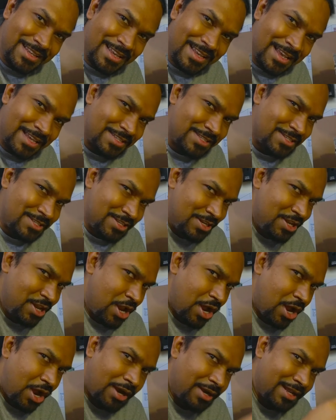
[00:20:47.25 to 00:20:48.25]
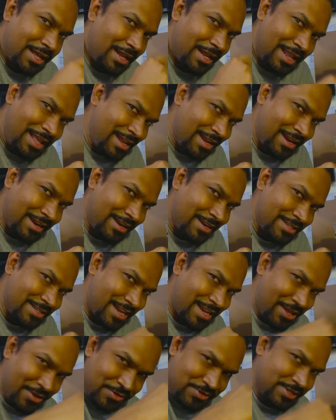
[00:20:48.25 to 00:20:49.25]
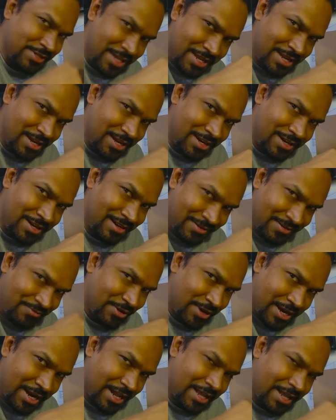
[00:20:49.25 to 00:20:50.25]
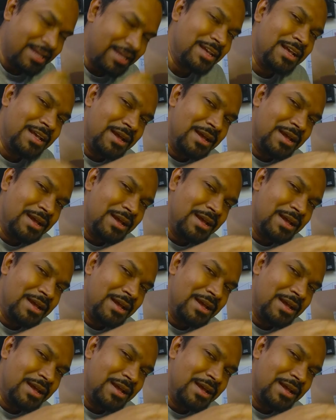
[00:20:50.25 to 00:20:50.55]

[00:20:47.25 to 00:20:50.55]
is not a linked list like you see here for a deck,